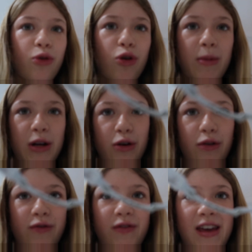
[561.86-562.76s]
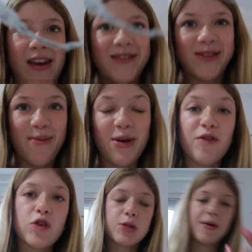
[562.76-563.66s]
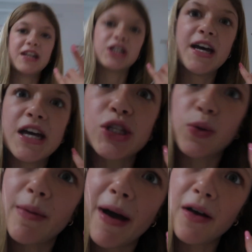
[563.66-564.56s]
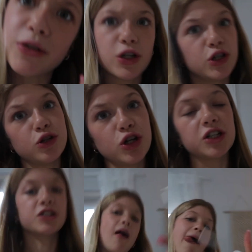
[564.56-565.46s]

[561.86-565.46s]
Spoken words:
coming off here. So I'm gonna have to spend £20 on a new charger.